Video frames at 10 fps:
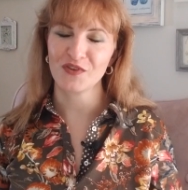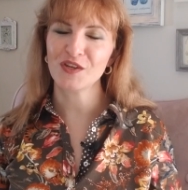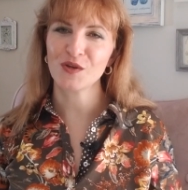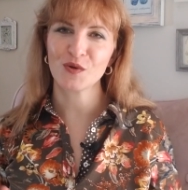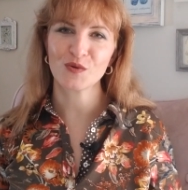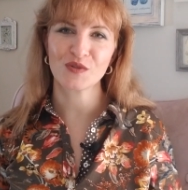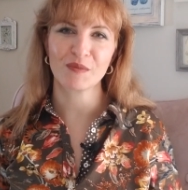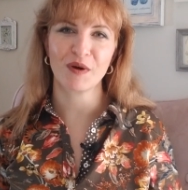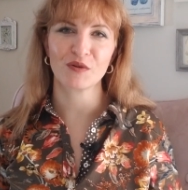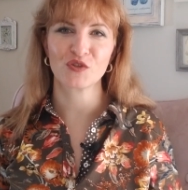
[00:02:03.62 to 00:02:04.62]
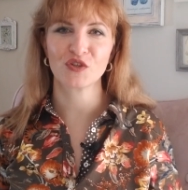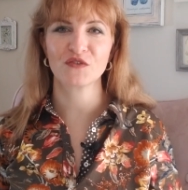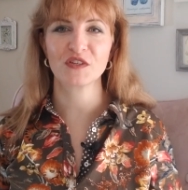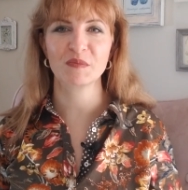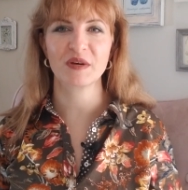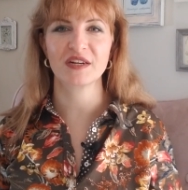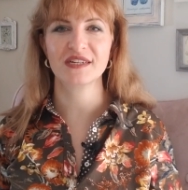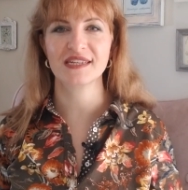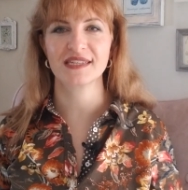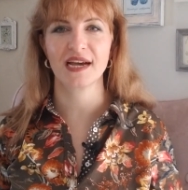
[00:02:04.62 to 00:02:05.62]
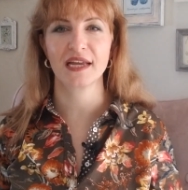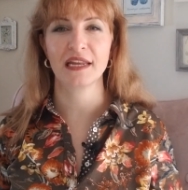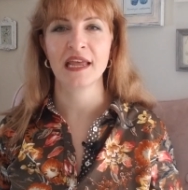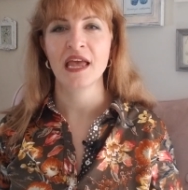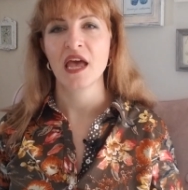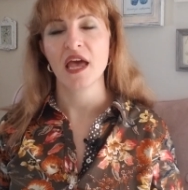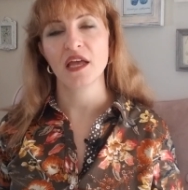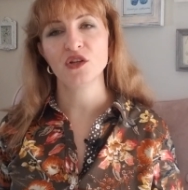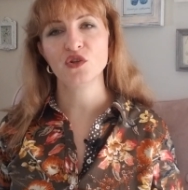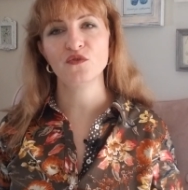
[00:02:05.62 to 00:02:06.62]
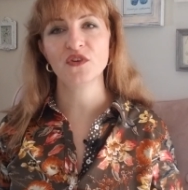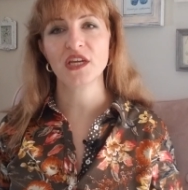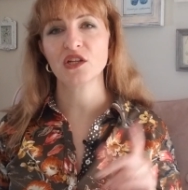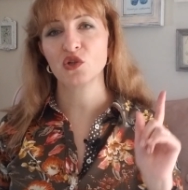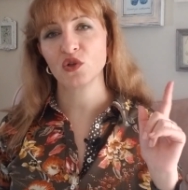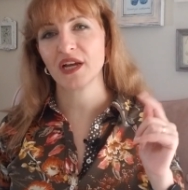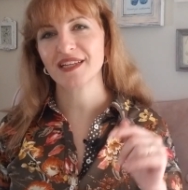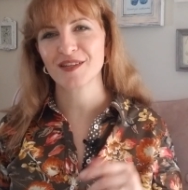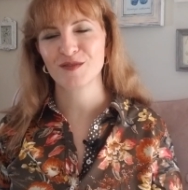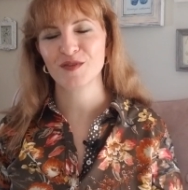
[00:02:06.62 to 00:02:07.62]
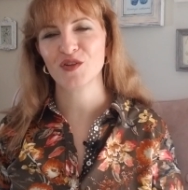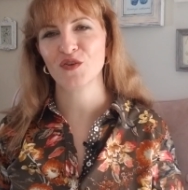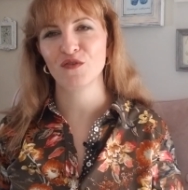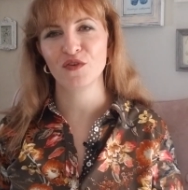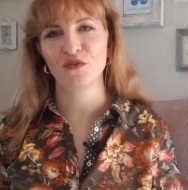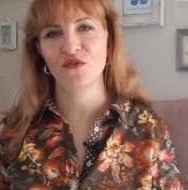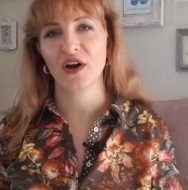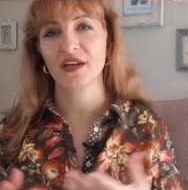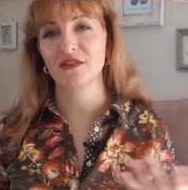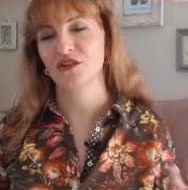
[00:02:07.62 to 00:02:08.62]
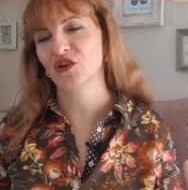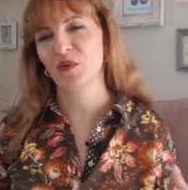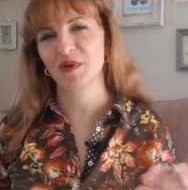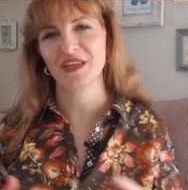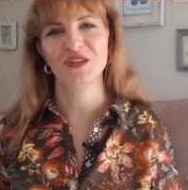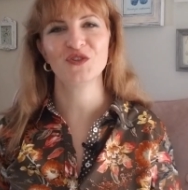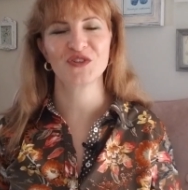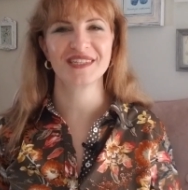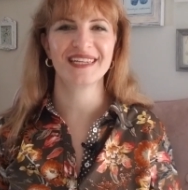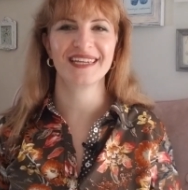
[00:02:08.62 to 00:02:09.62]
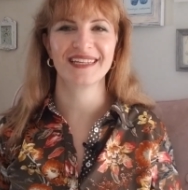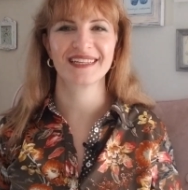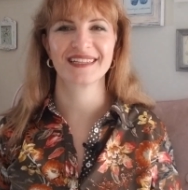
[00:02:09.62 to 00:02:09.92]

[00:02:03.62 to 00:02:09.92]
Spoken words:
videos about surface pattern design, and don't forget to like this video if you find the topic interesting.